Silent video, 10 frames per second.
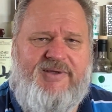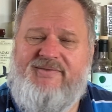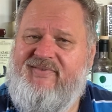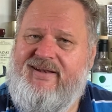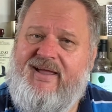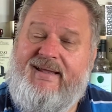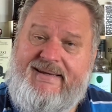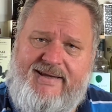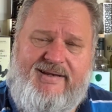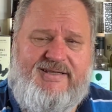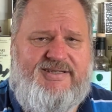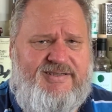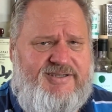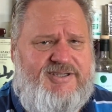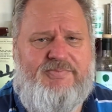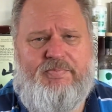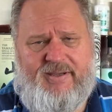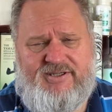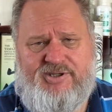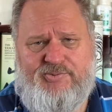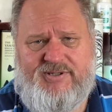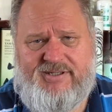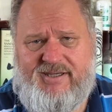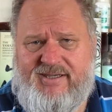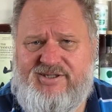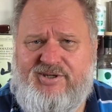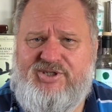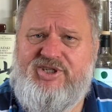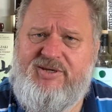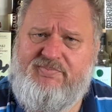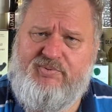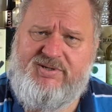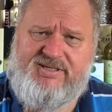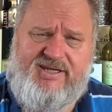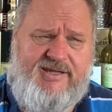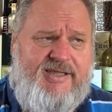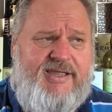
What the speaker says: But when I realized it is a budget whiskey, it's a cheap whiskey.